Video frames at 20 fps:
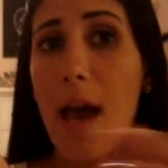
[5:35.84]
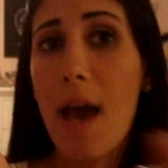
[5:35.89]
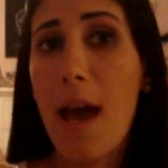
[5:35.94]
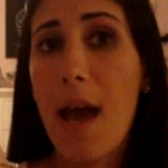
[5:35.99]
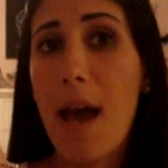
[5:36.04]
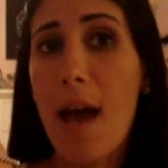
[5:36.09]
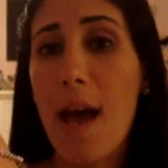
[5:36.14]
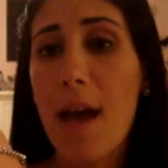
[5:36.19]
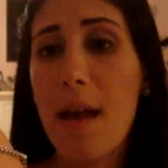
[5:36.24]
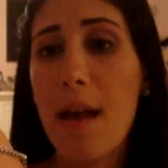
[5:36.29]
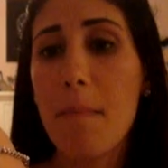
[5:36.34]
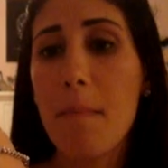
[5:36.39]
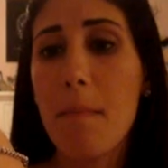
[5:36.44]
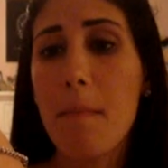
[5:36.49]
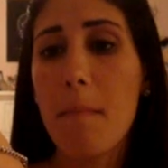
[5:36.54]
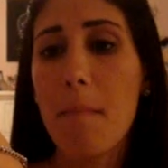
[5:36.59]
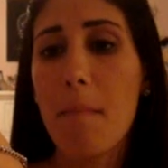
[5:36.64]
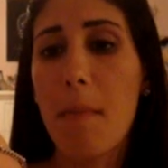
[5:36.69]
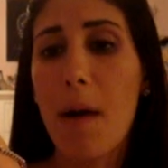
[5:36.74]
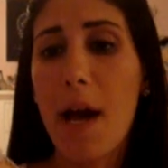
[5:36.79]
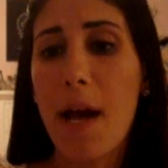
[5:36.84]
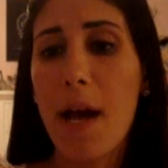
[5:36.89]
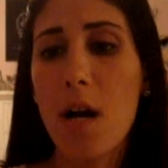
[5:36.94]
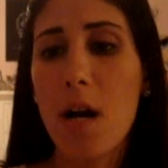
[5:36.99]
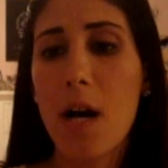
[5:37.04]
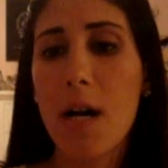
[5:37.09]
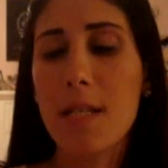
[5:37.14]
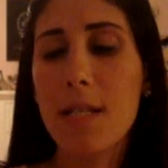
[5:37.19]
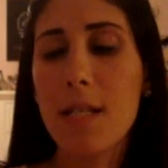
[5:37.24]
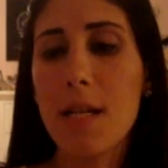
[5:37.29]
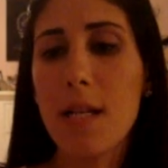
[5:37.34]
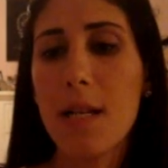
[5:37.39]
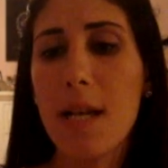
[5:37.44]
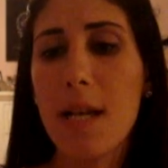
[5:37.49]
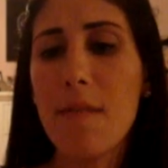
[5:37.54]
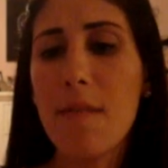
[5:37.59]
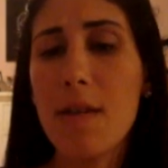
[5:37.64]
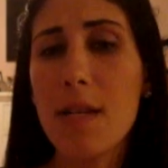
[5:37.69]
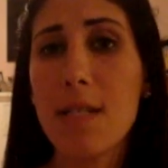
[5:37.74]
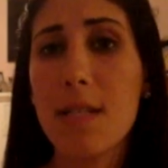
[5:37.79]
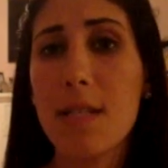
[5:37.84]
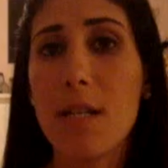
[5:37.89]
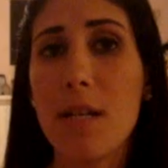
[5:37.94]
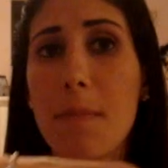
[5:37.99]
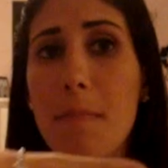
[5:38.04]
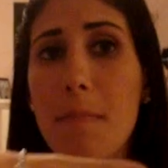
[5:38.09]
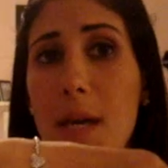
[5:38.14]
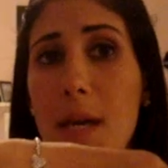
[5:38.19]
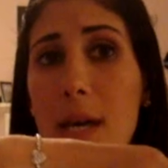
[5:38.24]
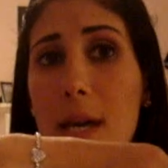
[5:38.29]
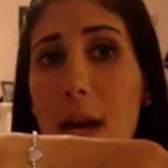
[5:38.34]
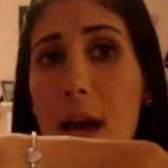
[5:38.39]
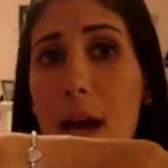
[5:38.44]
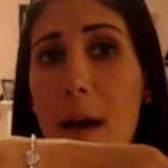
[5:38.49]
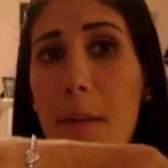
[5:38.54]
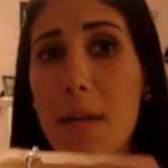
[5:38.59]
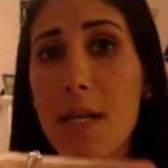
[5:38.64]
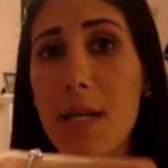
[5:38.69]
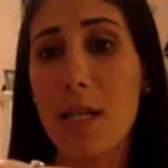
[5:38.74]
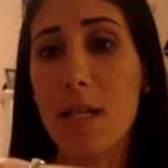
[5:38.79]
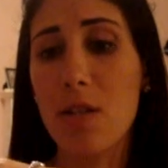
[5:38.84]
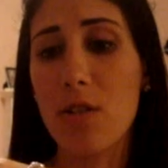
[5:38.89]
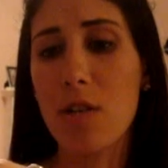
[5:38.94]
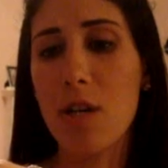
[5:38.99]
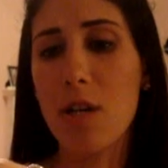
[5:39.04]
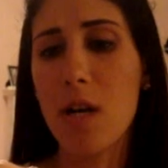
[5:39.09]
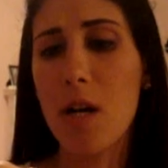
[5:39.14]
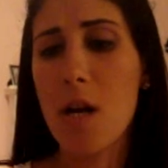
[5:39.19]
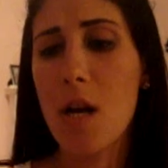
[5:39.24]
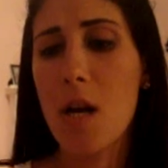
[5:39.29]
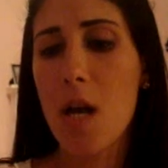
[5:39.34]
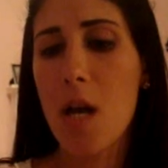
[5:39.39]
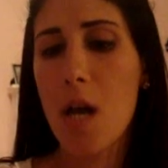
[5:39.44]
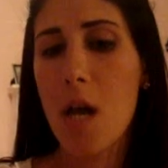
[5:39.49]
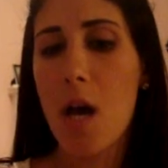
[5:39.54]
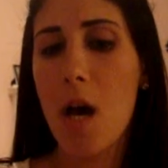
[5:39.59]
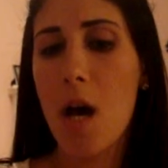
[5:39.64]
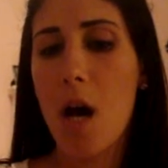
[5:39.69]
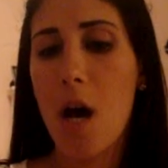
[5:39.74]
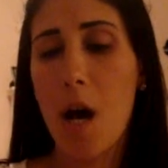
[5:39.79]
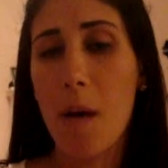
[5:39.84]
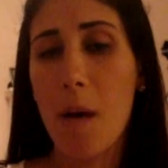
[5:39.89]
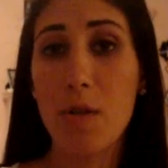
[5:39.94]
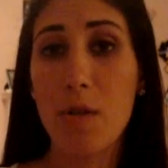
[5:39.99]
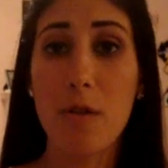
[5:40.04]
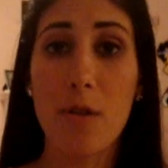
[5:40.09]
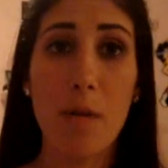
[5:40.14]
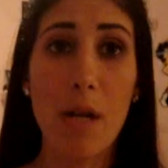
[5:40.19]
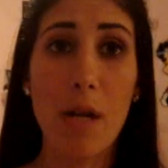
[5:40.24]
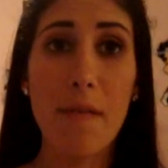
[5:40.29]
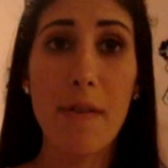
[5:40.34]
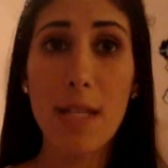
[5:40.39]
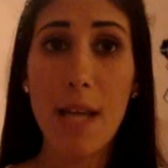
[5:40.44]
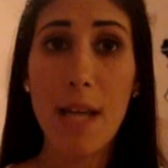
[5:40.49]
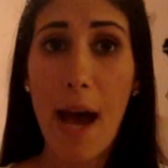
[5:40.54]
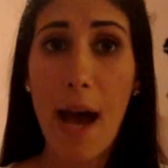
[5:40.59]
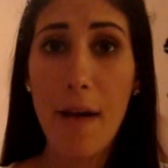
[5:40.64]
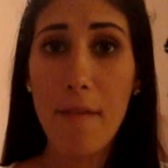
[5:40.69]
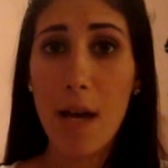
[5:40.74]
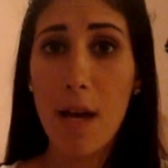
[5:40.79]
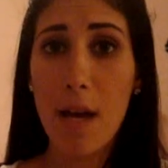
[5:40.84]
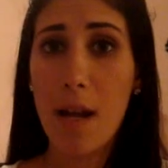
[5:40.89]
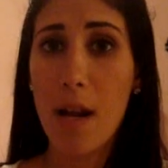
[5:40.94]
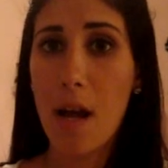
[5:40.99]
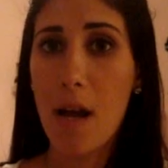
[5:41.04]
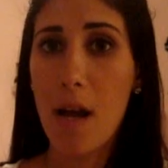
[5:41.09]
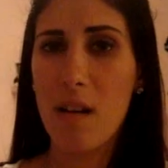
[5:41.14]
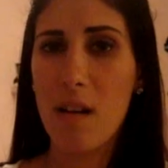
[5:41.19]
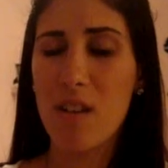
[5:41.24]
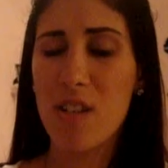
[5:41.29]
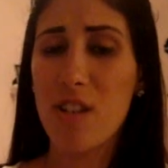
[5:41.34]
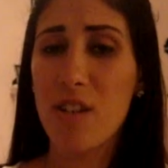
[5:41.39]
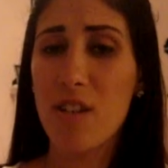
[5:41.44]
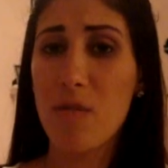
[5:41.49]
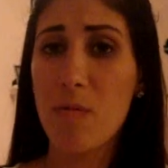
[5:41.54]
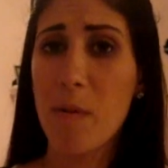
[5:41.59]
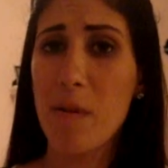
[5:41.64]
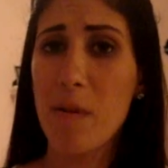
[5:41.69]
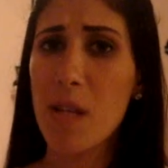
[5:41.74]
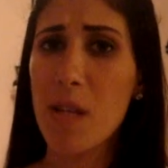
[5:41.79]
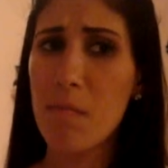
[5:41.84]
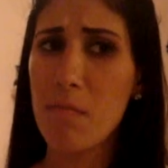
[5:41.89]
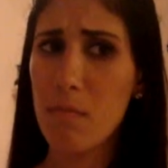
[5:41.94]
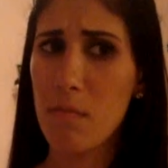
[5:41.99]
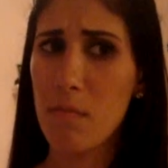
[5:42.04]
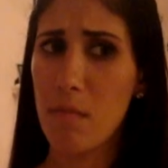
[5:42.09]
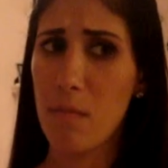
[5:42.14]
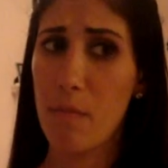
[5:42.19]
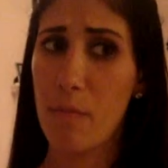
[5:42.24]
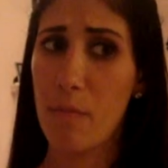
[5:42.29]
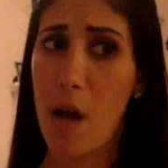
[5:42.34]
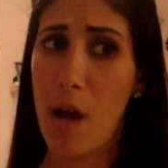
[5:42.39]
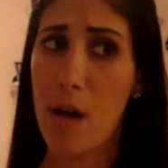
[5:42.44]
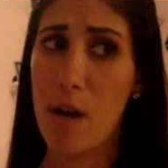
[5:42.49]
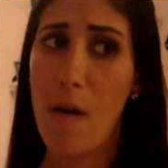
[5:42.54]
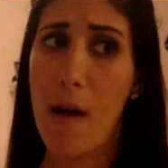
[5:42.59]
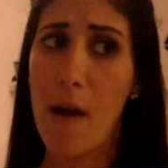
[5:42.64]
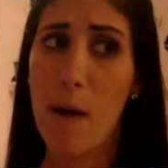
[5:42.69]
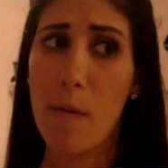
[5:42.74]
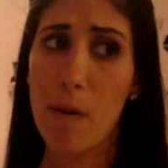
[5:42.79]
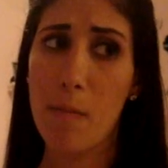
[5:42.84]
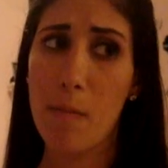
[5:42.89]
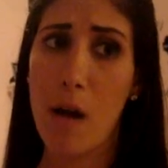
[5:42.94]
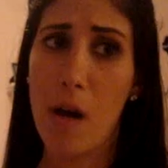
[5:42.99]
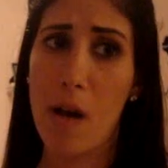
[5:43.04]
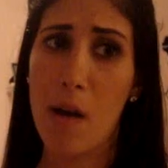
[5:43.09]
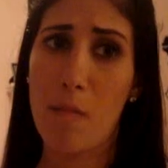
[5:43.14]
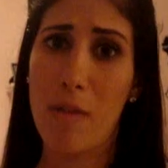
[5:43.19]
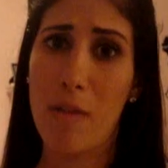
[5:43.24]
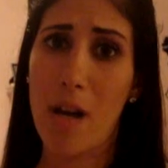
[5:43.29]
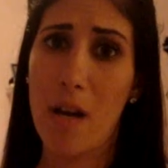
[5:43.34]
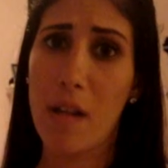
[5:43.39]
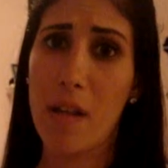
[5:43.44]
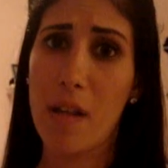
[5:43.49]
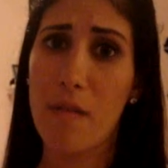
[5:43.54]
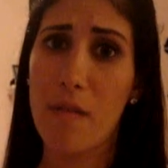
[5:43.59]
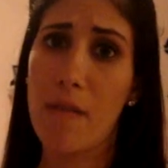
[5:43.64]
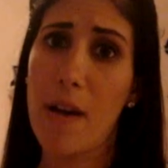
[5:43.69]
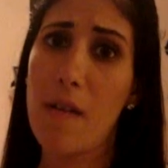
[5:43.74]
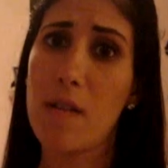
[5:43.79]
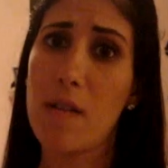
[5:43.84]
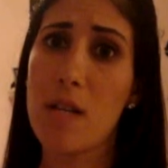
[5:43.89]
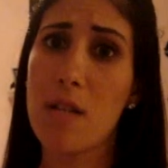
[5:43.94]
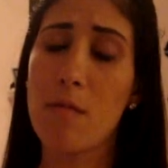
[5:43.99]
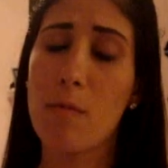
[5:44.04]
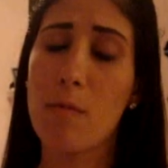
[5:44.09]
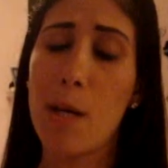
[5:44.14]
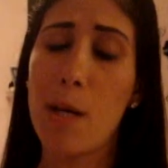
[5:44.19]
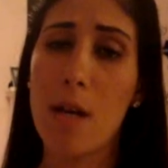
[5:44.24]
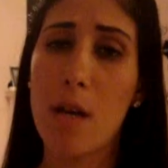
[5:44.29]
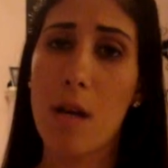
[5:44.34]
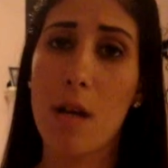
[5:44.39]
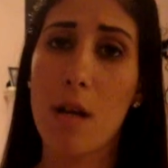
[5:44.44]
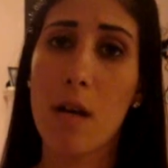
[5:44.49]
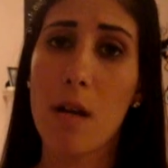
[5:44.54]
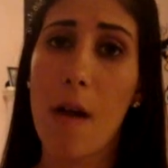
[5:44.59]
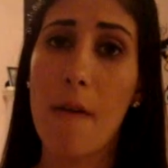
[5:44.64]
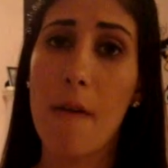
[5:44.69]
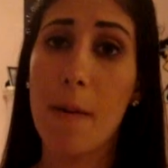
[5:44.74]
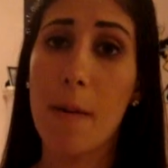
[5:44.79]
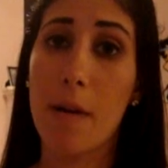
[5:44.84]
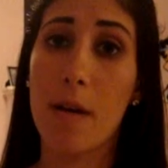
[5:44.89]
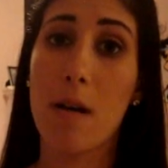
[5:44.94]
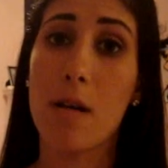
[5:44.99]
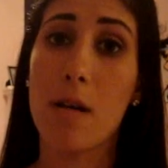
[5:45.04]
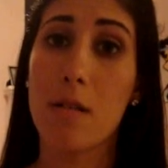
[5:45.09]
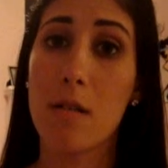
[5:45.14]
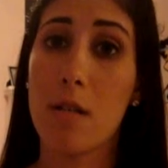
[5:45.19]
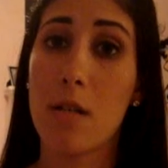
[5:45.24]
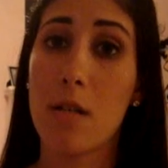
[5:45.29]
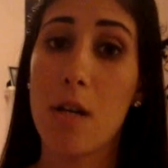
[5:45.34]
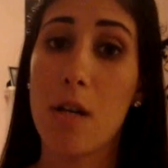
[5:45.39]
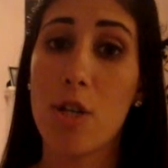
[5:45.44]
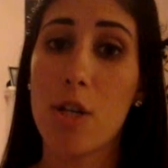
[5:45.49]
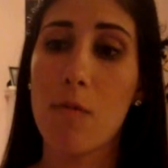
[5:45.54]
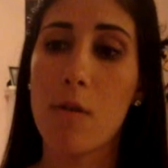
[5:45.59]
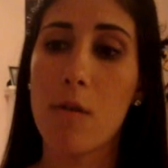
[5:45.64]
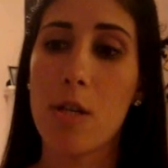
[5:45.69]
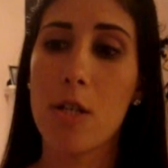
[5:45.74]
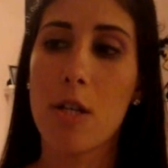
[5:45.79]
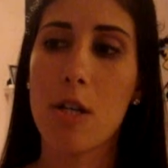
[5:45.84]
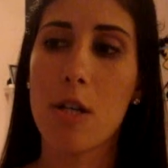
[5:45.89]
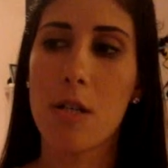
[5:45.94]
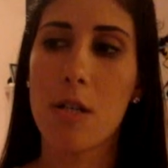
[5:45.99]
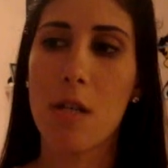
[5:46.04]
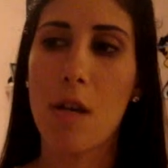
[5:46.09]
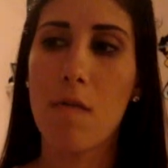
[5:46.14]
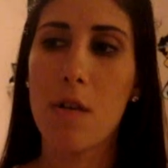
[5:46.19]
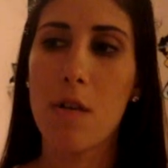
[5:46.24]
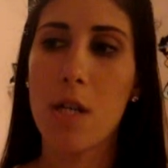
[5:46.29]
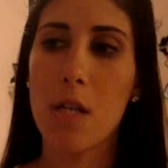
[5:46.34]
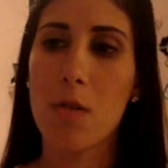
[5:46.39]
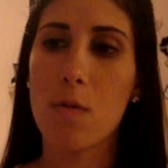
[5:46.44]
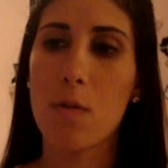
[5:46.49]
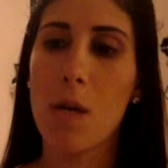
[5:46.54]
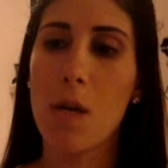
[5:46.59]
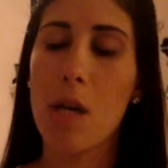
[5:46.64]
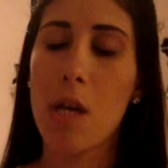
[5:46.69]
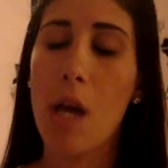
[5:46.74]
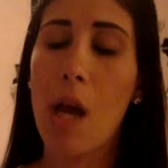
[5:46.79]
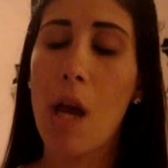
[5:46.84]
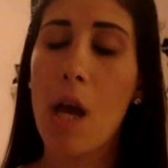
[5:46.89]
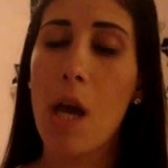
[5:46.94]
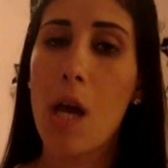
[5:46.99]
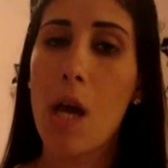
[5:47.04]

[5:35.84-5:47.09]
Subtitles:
And my cousin gave this to me and my sister. So 3 of us have it, and we wear them. I know I wear mine probably like 5 days a week, and I think my cousin said she wears hers 7 days a week.